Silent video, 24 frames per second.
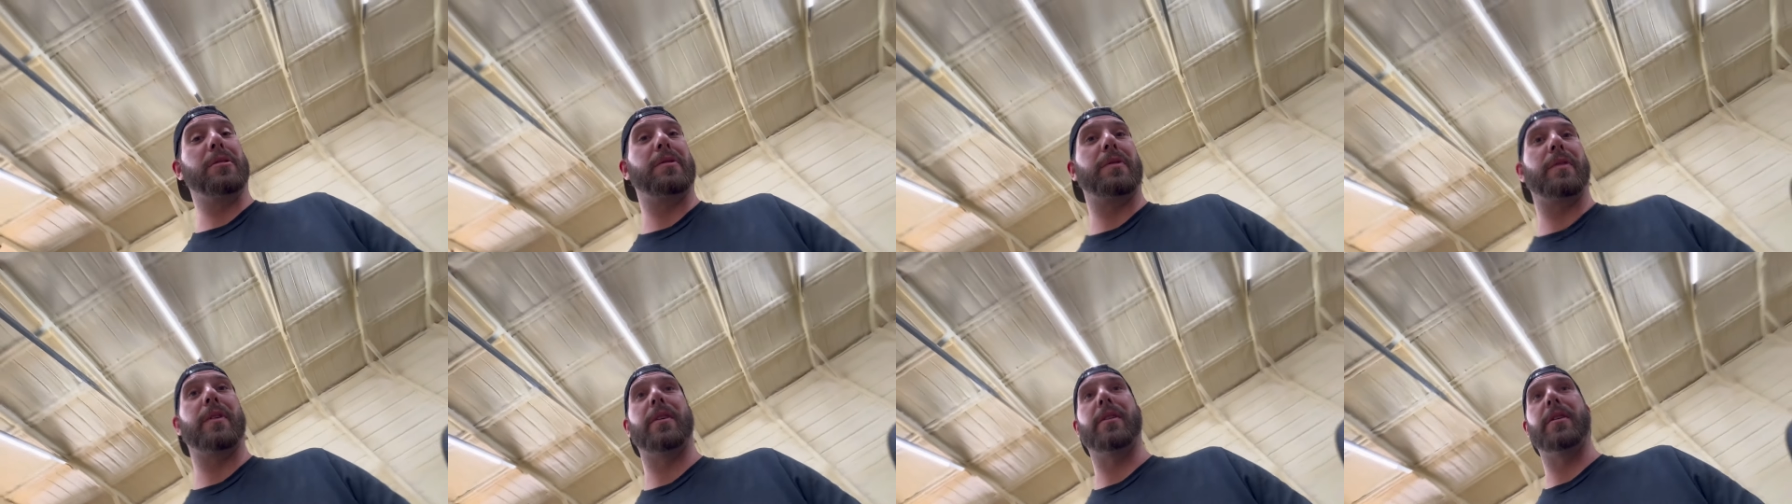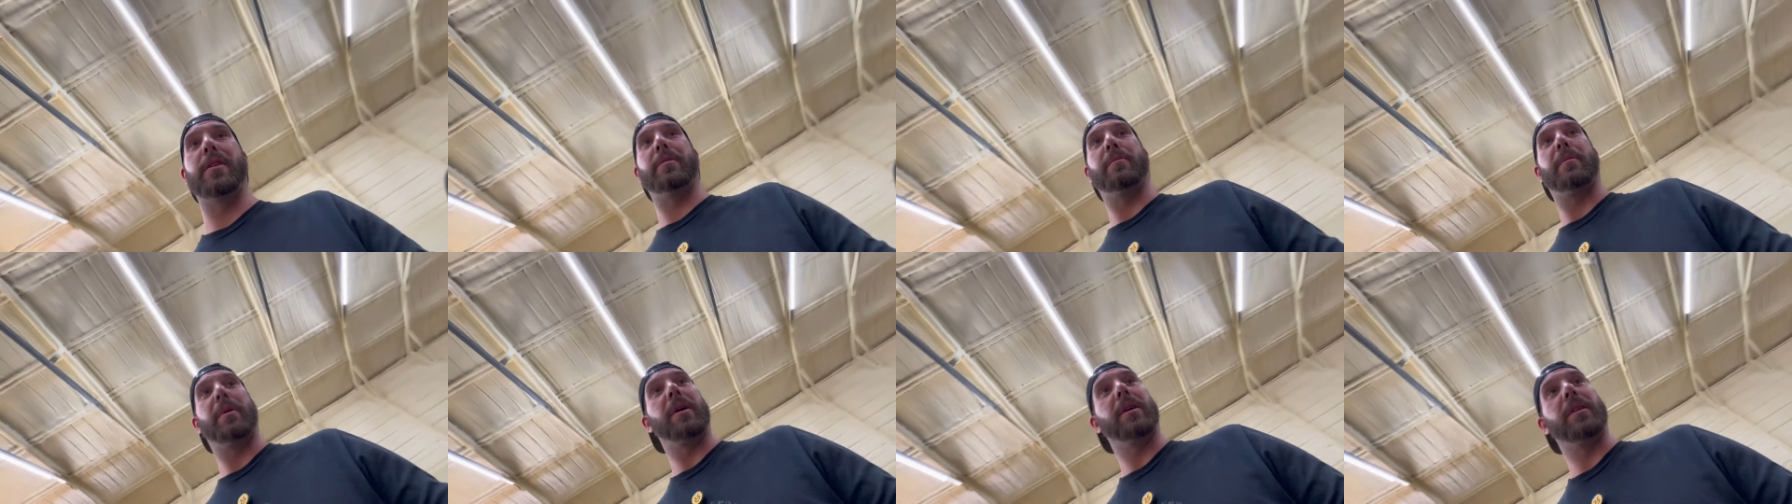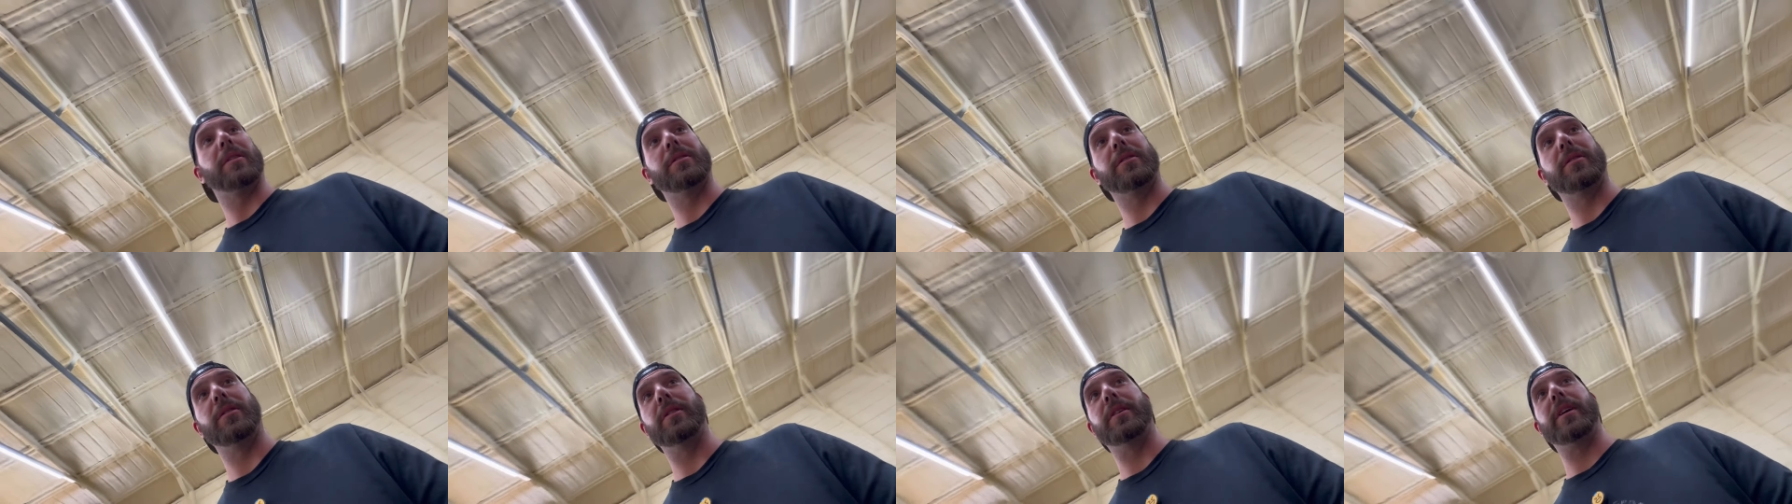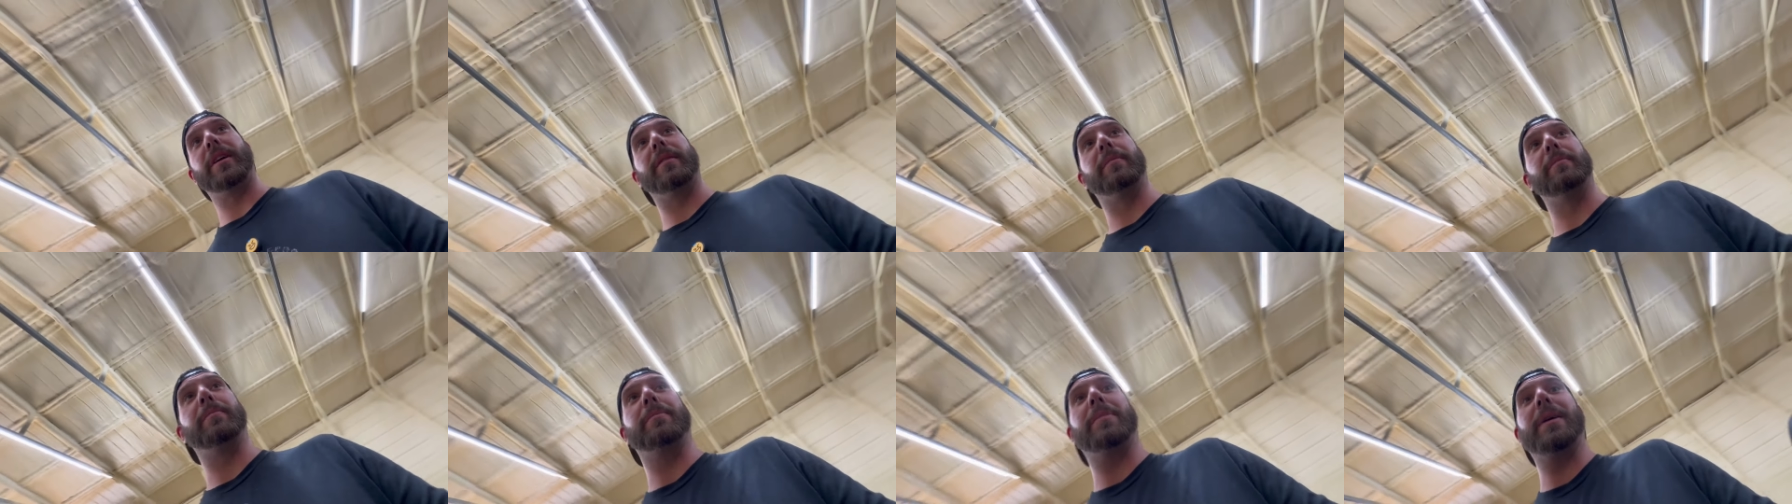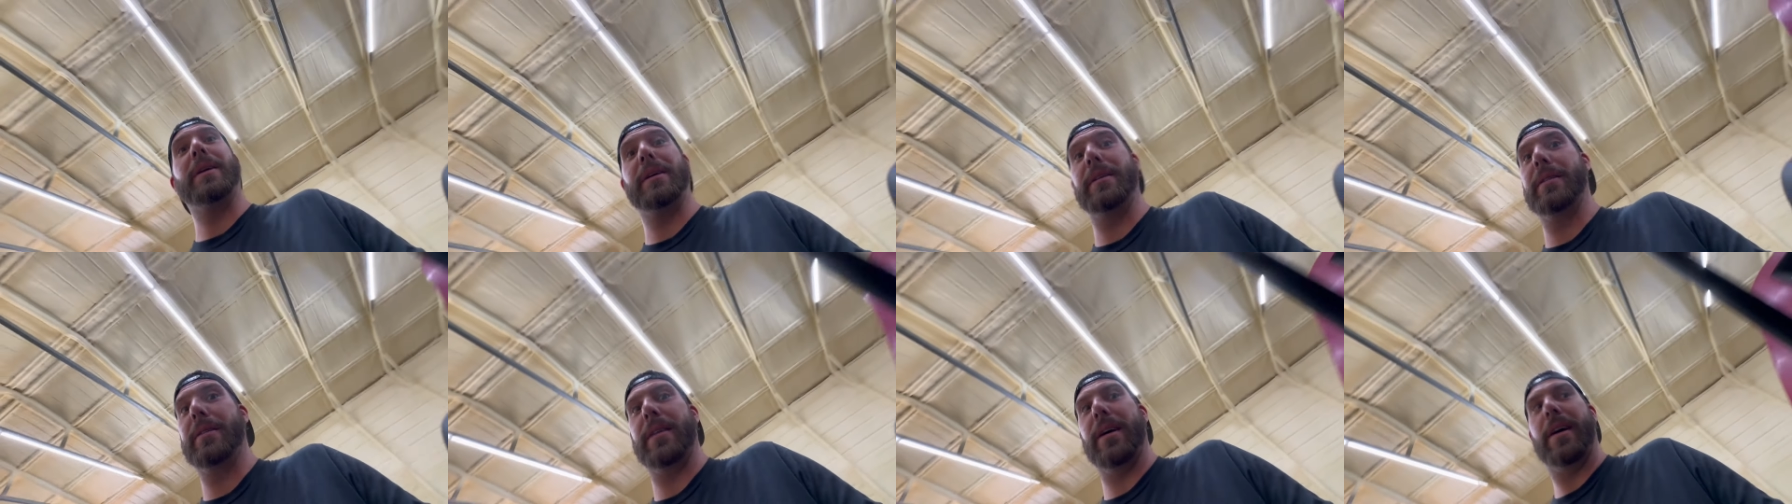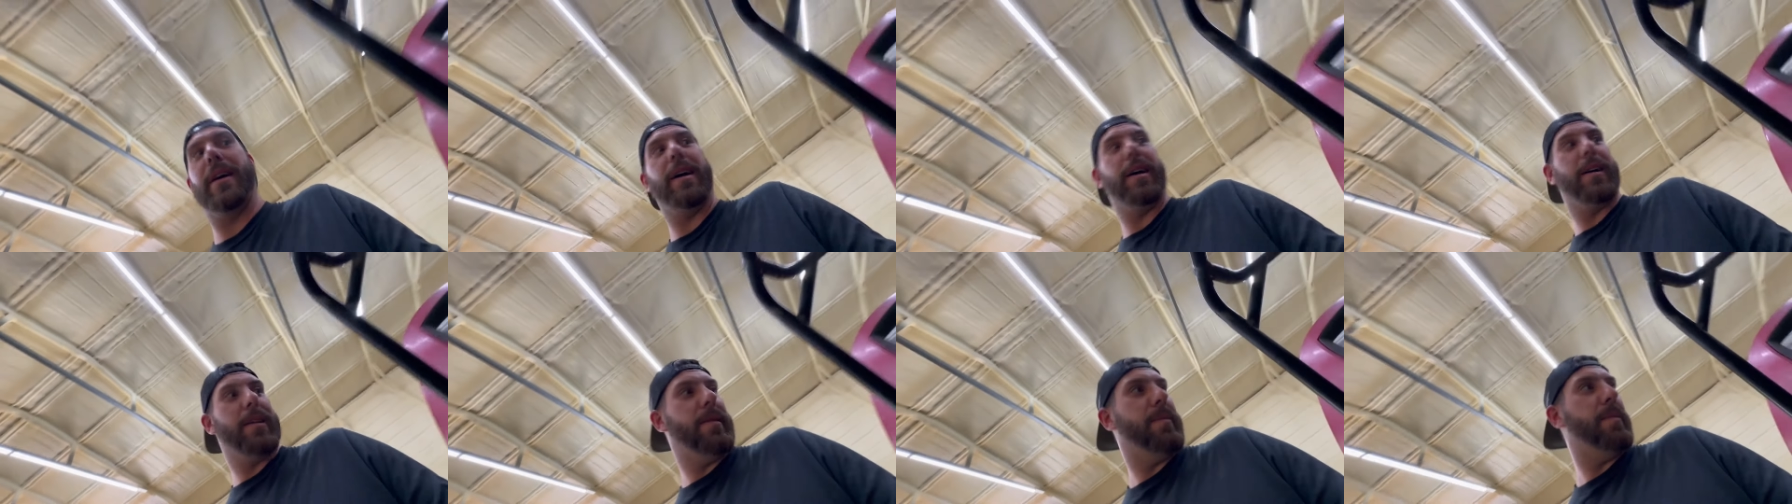for a hundred bucks, so you can't beat
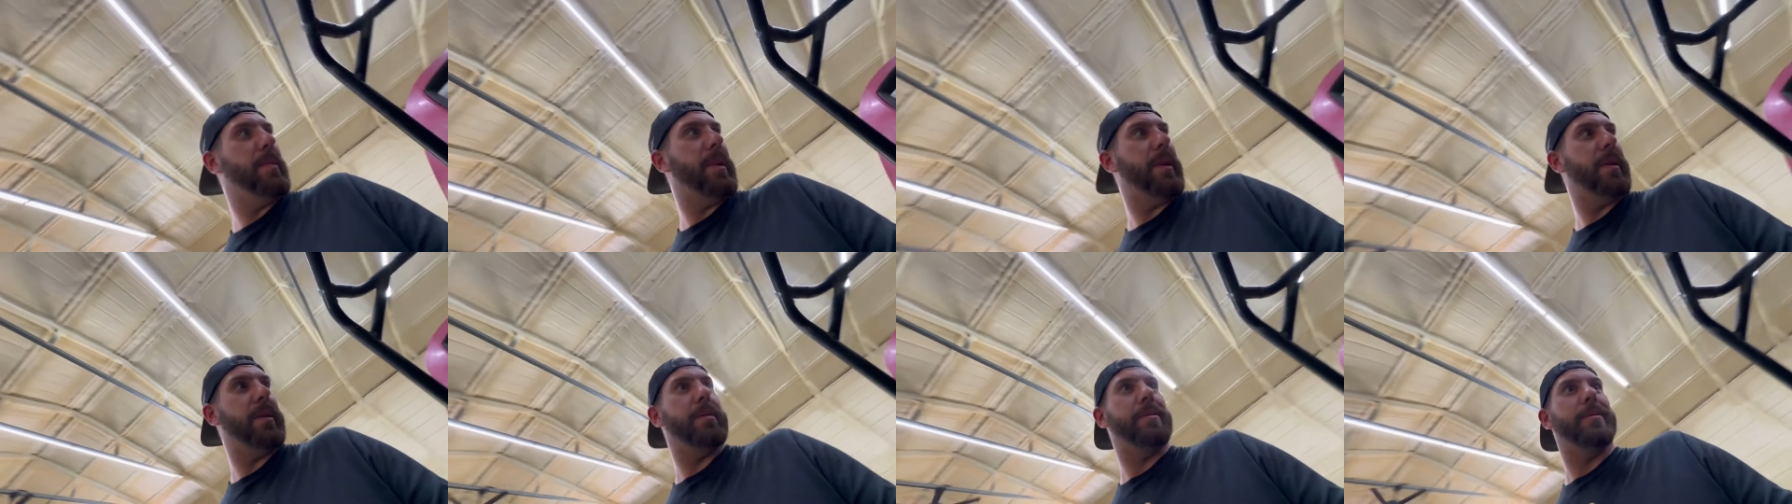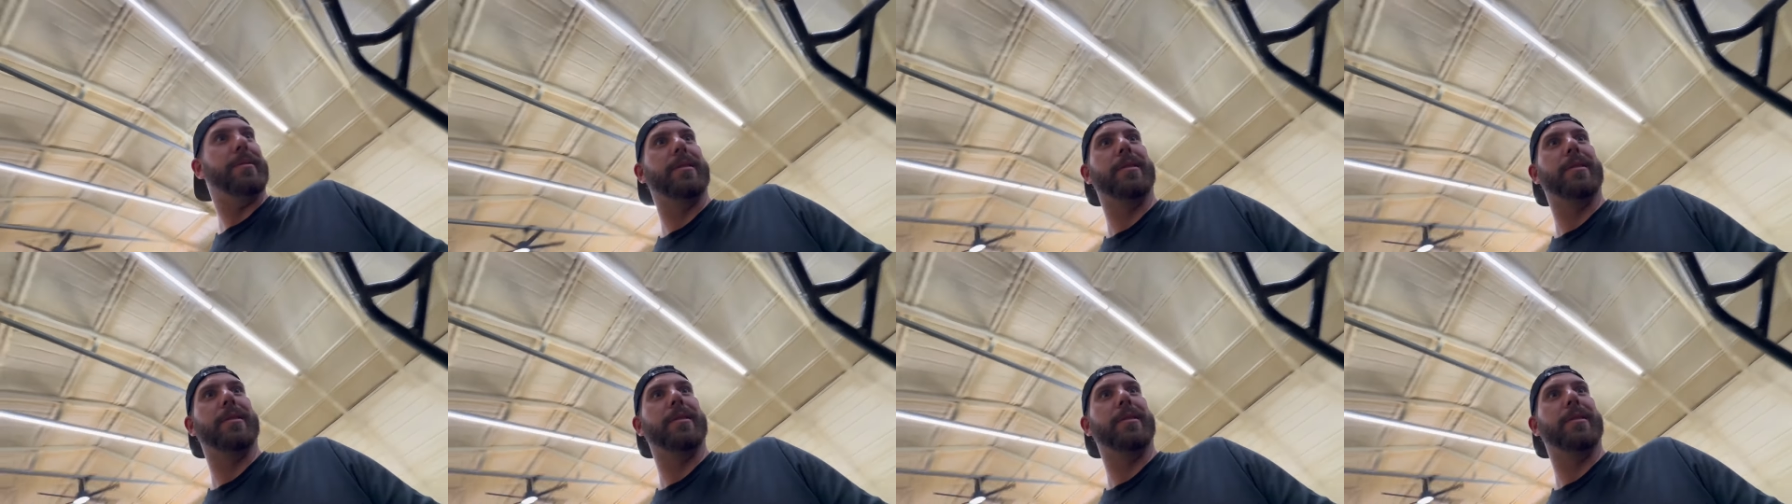that. I mean,